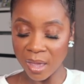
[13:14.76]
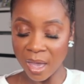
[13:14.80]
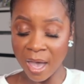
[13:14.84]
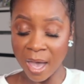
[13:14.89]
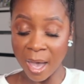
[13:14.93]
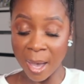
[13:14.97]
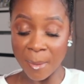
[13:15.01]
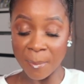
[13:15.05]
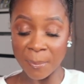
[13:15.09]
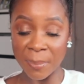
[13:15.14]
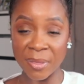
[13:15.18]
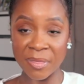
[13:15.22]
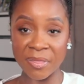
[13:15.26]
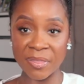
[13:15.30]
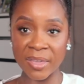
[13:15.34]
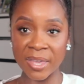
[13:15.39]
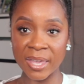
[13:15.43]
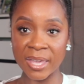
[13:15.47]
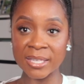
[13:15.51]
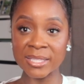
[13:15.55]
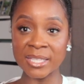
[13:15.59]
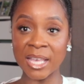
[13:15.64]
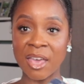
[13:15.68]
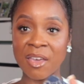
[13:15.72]
Um, but
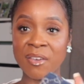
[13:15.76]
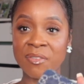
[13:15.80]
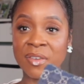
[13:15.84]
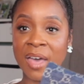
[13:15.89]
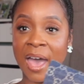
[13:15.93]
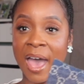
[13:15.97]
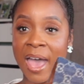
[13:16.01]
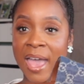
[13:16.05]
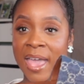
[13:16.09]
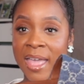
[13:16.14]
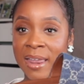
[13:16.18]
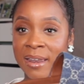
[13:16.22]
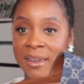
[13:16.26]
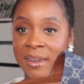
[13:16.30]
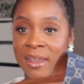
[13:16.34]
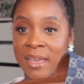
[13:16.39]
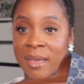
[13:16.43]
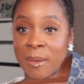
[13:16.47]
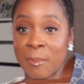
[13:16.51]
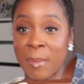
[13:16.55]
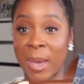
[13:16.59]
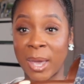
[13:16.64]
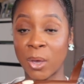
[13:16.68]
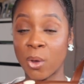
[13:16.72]
these I've gotten
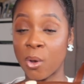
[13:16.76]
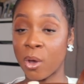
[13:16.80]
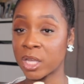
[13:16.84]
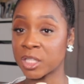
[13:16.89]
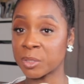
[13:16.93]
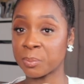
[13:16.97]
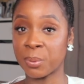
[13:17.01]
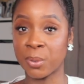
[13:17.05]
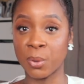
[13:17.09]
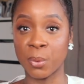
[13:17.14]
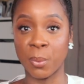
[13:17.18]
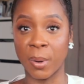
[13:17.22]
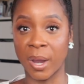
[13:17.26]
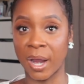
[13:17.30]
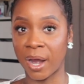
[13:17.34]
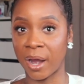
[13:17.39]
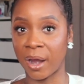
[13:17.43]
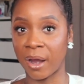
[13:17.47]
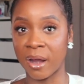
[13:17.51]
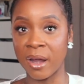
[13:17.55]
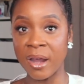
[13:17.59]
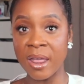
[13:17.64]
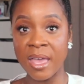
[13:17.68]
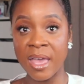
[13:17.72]
my cost per
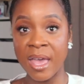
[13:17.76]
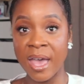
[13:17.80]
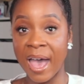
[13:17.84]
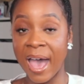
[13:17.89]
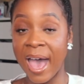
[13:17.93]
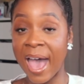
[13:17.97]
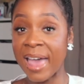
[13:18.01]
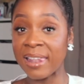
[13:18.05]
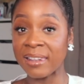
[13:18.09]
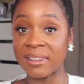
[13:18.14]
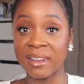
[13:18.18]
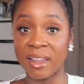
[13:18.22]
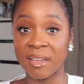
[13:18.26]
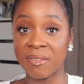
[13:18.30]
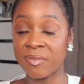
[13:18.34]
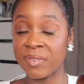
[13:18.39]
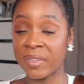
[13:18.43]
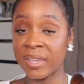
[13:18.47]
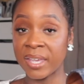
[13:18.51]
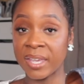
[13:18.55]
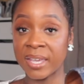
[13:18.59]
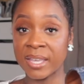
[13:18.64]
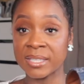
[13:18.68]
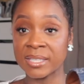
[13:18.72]
wear. I love
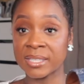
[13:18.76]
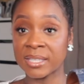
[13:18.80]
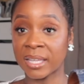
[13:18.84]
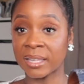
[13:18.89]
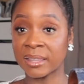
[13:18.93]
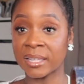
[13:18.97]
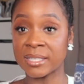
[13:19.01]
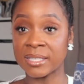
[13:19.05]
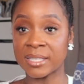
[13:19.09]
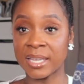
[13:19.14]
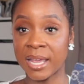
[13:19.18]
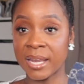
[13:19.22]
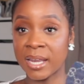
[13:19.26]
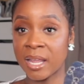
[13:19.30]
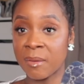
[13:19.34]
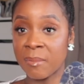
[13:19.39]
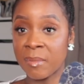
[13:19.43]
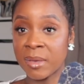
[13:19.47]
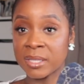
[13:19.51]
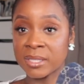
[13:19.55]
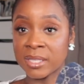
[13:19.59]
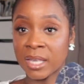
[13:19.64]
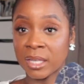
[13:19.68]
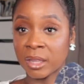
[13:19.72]
these. Like the
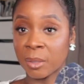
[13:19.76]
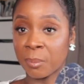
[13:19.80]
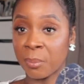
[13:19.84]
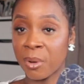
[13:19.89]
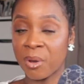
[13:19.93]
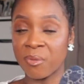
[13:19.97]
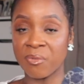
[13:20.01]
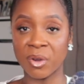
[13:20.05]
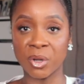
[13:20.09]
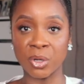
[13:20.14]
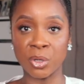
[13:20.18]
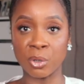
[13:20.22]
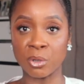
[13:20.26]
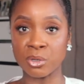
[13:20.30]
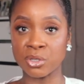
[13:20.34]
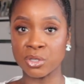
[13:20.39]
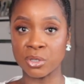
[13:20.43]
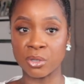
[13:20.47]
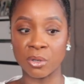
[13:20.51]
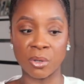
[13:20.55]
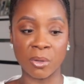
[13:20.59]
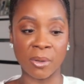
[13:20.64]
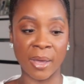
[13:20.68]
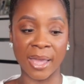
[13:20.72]
denim is like the perfect
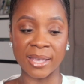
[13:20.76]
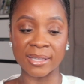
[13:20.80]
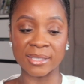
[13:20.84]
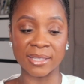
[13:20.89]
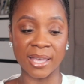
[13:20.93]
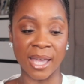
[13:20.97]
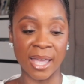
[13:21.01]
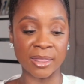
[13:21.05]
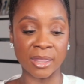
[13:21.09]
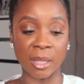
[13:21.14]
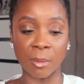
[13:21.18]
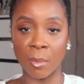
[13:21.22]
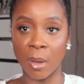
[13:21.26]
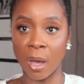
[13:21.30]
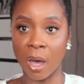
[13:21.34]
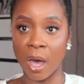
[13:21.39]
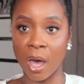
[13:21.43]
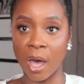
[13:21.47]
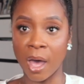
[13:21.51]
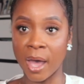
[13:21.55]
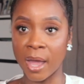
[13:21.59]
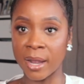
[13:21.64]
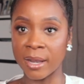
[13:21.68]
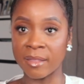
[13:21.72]
neutral. I slide them
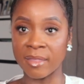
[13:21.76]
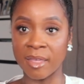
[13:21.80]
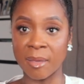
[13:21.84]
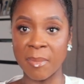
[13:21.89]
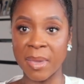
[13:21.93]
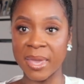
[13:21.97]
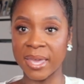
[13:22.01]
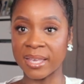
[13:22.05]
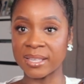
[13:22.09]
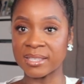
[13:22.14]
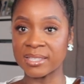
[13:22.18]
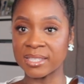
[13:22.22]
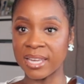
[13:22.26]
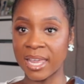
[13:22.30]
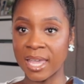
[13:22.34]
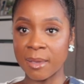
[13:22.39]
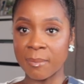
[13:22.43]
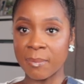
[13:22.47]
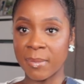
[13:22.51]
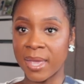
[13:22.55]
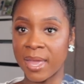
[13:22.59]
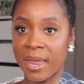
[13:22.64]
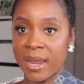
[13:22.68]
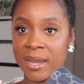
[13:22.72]
on. They make a
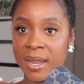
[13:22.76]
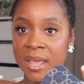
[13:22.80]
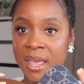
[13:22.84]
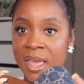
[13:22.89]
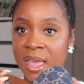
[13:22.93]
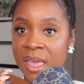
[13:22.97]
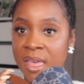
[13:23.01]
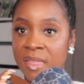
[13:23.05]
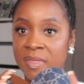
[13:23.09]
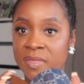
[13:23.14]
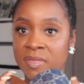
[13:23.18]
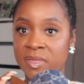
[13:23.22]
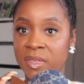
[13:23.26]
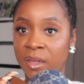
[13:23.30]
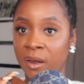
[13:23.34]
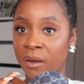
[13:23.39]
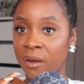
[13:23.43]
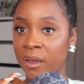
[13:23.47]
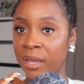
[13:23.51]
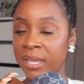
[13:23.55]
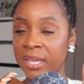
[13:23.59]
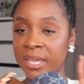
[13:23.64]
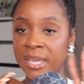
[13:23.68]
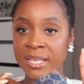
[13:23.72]
statement
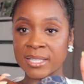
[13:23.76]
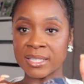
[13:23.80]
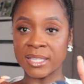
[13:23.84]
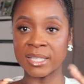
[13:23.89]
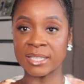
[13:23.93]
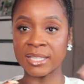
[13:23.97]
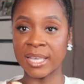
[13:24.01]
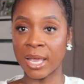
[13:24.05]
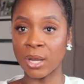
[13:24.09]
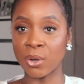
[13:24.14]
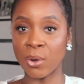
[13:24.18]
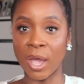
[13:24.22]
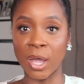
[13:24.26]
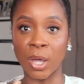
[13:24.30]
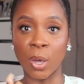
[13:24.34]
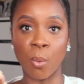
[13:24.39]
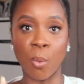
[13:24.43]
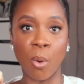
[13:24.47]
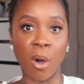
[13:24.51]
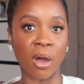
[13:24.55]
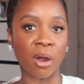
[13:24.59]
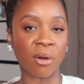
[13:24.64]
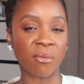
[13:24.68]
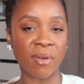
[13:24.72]
they're an easy sandal I
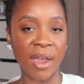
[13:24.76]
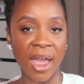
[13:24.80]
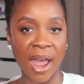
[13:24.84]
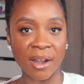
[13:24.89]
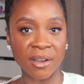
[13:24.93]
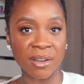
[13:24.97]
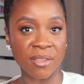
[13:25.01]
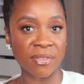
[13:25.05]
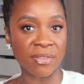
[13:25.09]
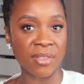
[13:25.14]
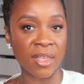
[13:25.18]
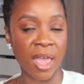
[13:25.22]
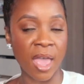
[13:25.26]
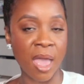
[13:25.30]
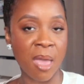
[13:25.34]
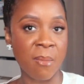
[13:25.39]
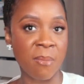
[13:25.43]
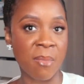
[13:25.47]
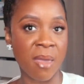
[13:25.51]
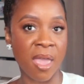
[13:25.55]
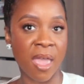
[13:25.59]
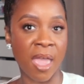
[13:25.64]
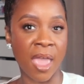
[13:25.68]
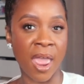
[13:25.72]
can walk around in
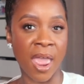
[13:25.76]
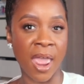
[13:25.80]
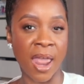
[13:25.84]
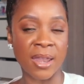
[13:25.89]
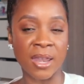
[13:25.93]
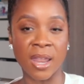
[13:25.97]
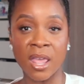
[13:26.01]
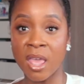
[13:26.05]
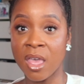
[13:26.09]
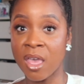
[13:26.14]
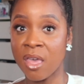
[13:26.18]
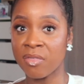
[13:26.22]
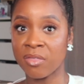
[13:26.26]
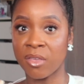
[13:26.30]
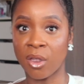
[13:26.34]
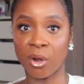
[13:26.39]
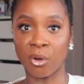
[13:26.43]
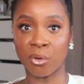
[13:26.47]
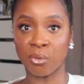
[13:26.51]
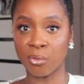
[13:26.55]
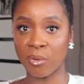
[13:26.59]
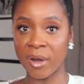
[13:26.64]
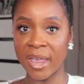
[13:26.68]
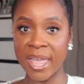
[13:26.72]
them and
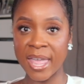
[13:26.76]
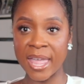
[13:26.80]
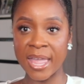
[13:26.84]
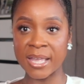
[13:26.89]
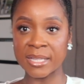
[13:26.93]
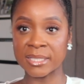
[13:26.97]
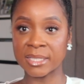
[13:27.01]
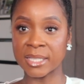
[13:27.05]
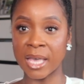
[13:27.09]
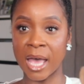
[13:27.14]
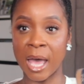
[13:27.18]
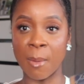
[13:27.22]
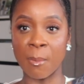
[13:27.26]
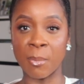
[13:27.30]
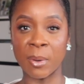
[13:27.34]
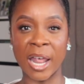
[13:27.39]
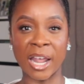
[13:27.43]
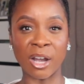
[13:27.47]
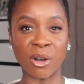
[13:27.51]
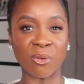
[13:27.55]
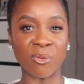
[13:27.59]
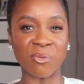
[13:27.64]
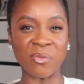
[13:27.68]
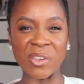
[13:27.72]
they're great um, but
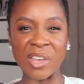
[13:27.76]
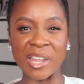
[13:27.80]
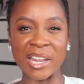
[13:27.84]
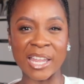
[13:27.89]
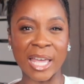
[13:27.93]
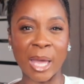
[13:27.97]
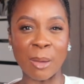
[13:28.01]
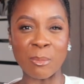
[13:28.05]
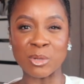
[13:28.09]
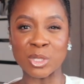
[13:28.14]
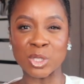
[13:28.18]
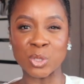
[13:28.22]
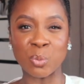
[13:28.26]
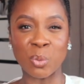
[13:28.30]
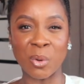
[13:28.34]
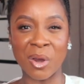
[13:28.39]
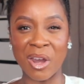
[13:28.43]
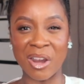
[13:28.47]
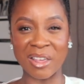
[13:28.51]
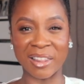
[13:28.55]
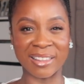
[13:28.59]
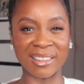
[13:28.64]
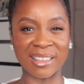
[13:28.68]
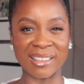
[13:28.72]
I don't feel like I'm just
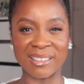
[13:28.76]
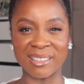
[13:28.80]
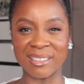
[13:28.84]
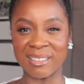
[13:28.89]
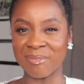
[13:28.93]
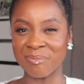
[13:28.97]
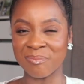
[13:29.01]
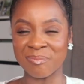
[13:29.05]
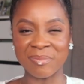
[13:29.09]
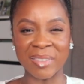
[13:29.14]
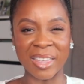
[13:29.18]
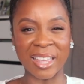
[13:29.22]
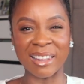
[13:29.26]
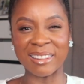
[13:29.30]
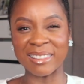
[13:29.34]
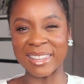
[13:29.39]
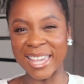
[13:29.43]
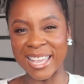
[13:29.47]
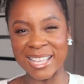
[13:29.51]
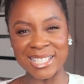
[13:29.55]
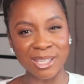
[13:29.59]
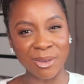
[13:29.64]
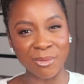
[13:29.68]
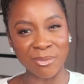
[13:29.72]
wearing like a like a
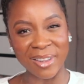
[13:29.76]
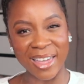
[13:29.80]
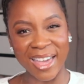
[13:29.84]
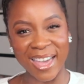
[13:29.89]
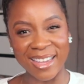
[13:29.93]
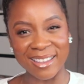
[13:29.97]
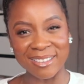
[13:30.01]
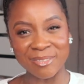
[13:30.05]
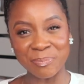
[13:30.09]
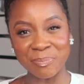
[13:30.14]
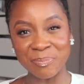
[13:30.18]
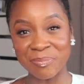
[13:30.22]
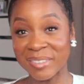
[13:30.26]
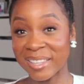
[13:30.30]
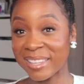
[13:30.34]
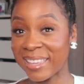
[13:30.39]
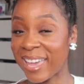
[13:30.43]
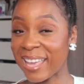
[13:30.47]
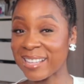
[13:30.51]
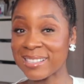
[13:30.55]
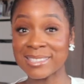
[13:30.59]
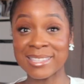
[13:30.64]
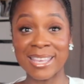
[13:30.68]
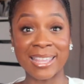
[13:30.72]
lazy flat
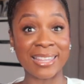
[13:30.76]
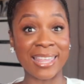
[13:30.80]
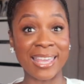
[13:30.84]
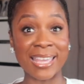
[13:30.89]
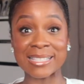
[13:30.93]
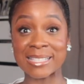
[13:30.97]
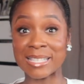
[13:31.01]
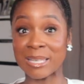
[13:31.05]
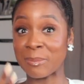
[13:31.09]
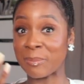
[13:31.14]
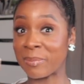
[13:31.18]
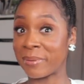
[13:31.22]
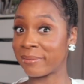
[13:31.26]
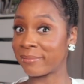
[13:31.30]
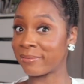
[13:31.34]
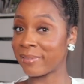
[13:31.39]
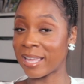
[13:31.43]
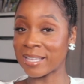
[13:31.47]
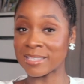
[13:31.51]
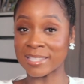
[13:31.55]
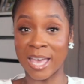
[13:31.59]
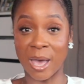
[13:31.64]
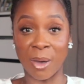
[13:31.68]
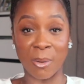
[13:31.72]
hate to say lazy but
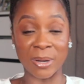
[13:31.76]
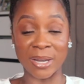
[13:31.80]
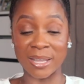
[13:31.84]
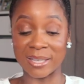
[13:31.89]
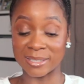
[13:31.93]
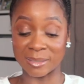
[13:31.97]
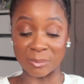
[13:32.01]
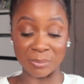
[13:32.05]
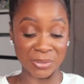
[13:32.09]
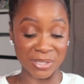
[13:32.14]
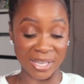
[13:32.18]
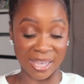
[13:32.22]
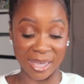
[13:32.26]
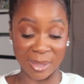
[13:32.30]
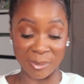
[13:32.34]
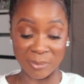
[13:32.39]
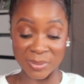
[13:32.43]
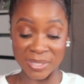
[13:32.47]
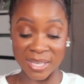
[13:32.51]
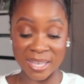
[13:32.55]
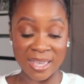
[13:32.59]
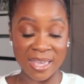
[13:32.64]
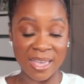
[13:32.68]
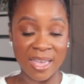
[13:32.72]
that's how it is
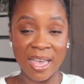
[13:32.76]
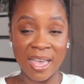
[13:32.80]
sometimes